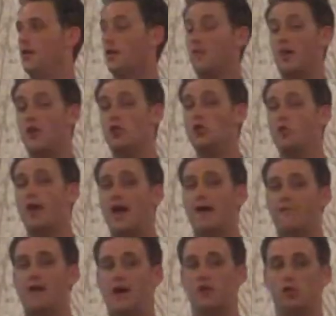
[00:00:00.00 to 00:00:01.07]
They knew they
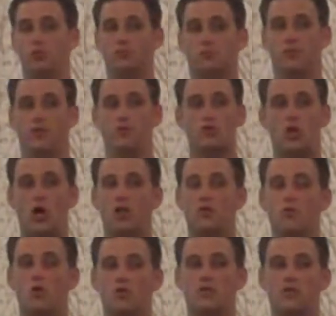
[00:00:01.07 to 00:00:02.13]
had value. If you talk
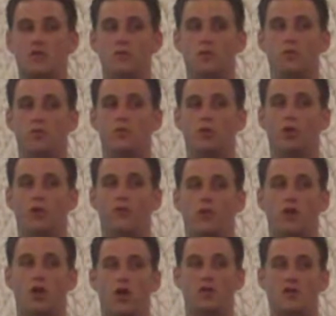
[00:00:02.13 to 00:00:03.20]
to most of these people who've been doing it
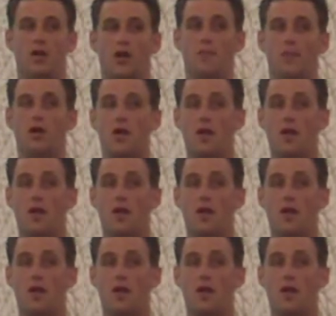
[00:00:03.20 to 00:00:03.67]
for a long time,